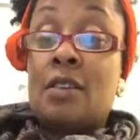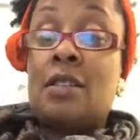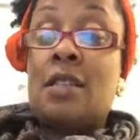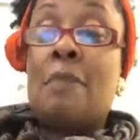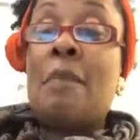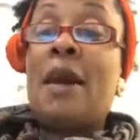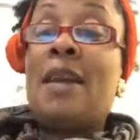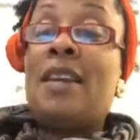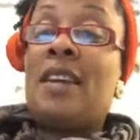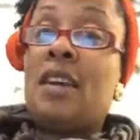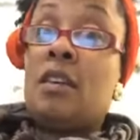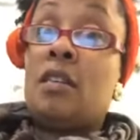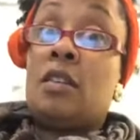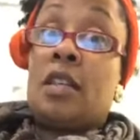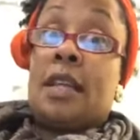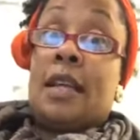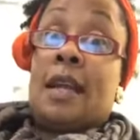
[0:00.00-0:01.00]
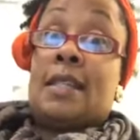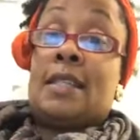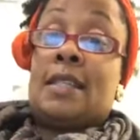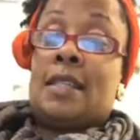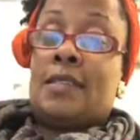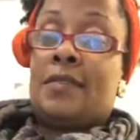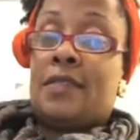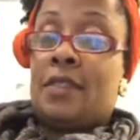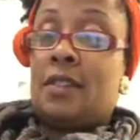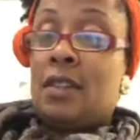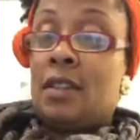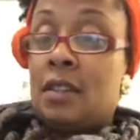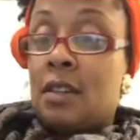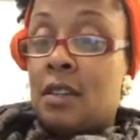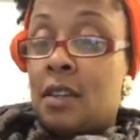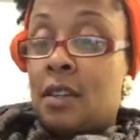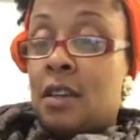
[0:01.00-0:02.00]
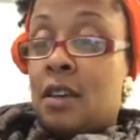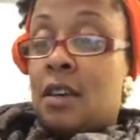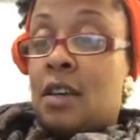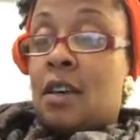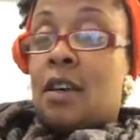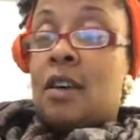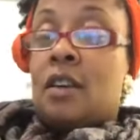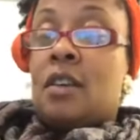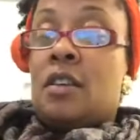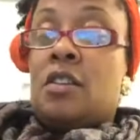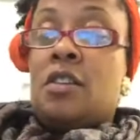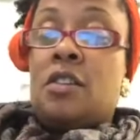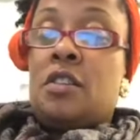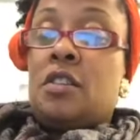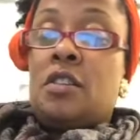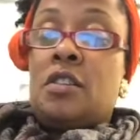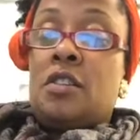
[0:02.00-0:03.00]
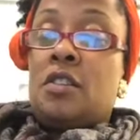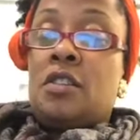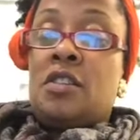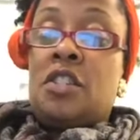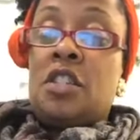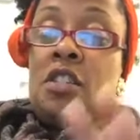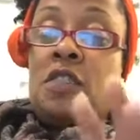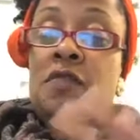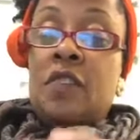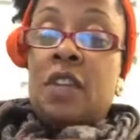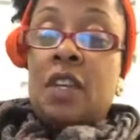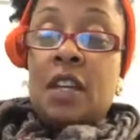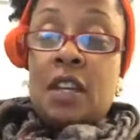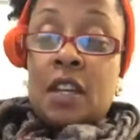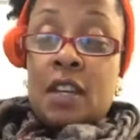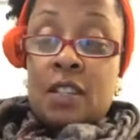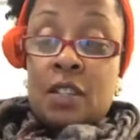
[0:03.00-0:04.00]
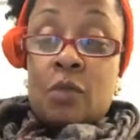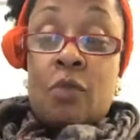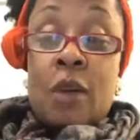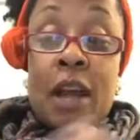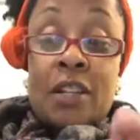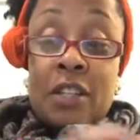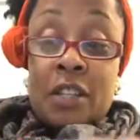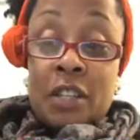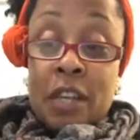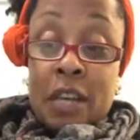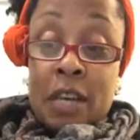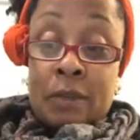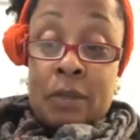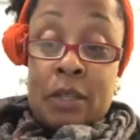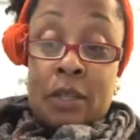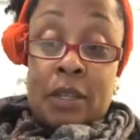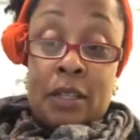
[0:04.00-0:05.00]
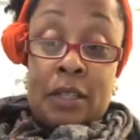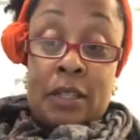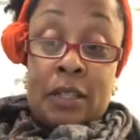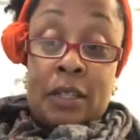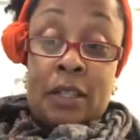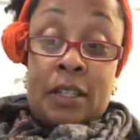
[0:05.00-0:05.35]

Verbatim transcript: Somebody giggled and I stiffened. "Just forget us and write your name, hun.